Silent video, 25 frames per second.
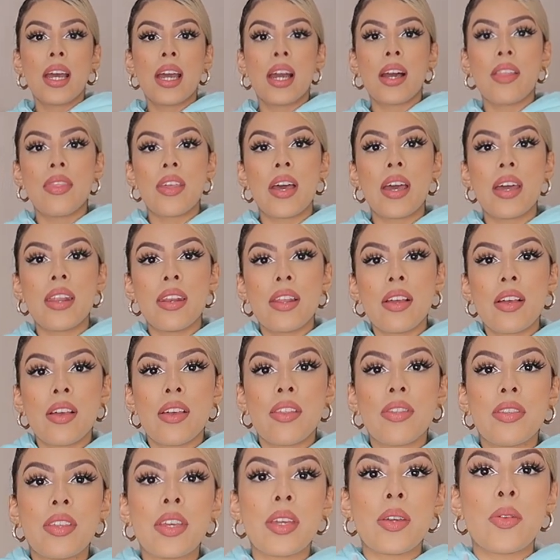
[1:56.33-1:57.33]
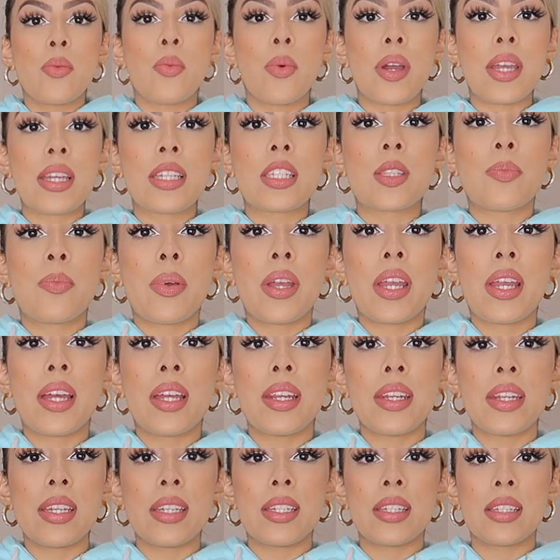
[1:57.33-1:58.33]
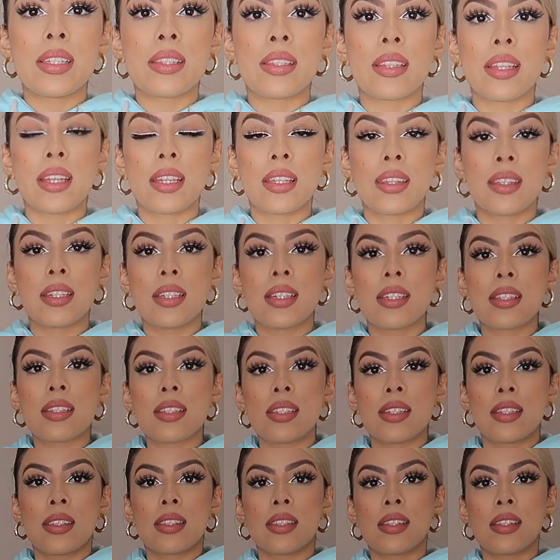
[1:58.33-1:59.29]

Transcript: and then the waistband is like this.